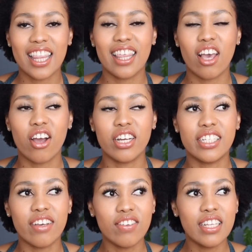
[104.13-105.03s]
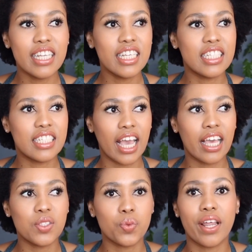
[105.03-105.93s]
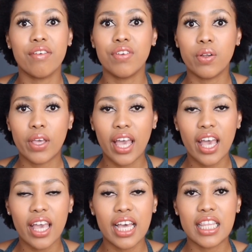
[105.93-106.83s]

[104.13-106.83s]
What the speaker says: There are definitely days when I feel okay,